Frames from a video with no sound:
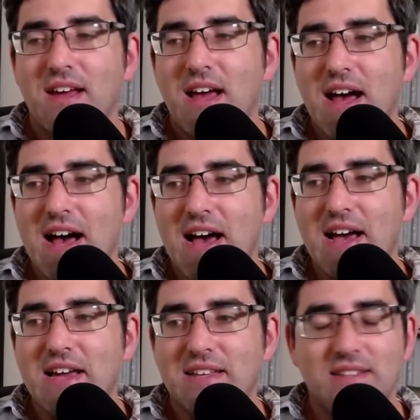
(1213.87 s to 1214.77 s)

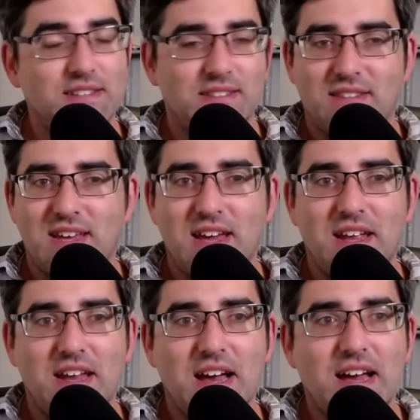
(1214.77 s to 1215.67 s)
uh,
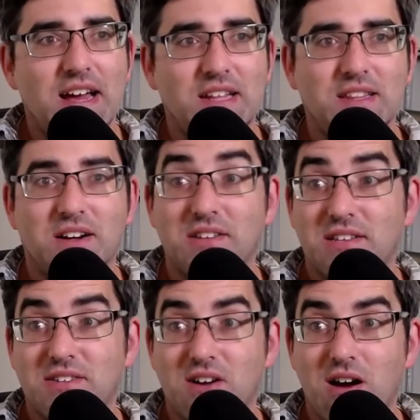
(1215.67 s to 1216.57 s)
then uh, and there
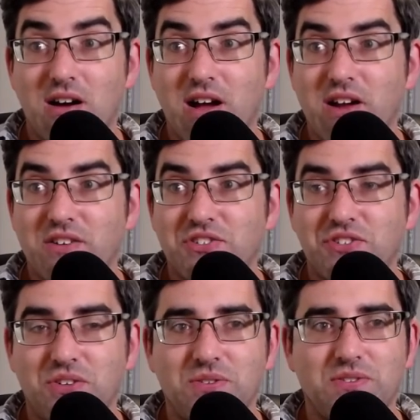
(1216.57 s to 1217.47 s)
that there are Irish
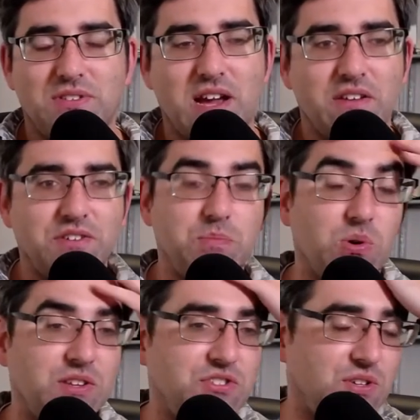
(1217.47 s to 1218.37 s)
Jews,
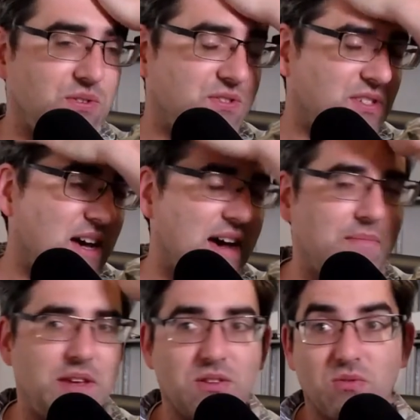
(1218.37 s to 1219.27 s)
Irish-born Jews um,
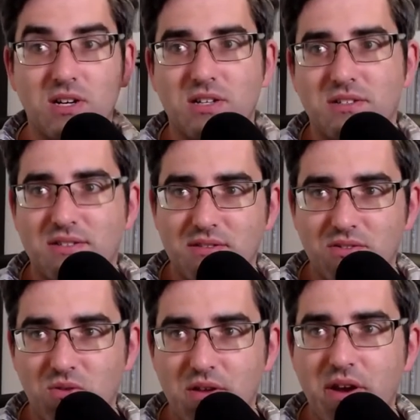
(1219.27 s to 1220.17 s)
in the world,
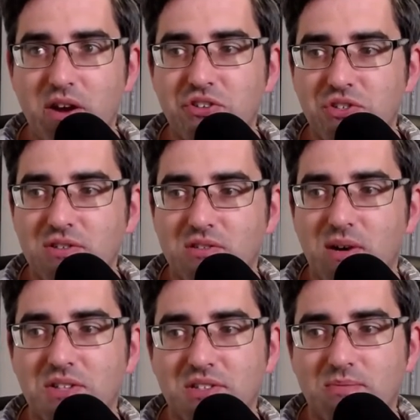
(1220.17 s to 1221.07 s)
Northern Irish Jews as
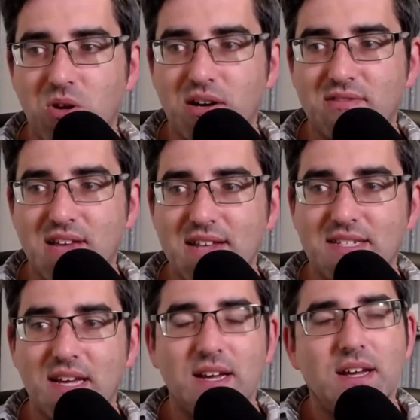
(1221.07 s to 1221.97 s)
well to a smaller extent,
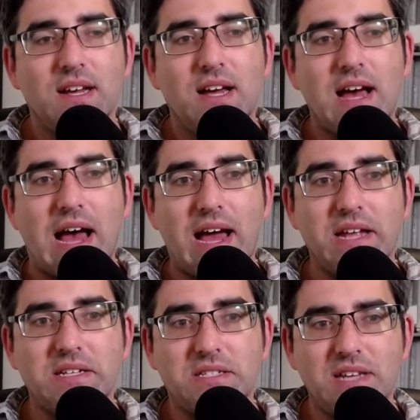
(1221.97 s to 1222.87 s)

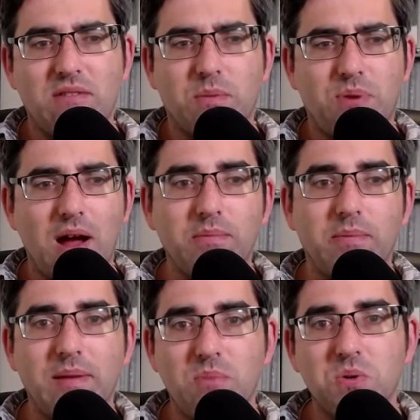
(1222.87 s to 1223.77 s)
and yeah, we're
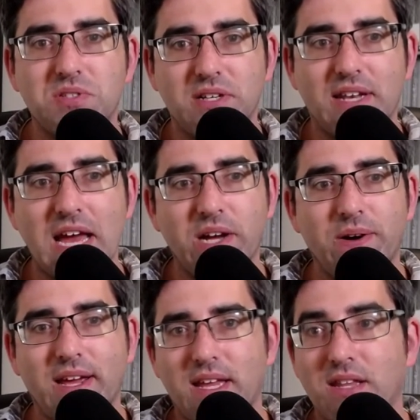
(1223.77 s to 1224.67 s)
probably mostly now
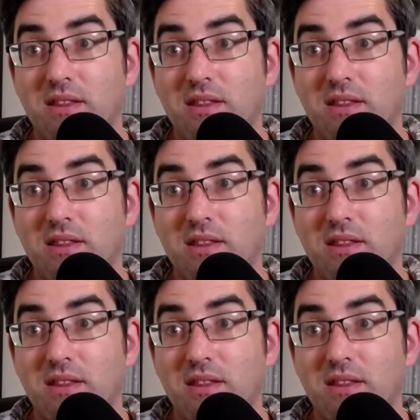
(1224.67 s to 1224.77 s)
in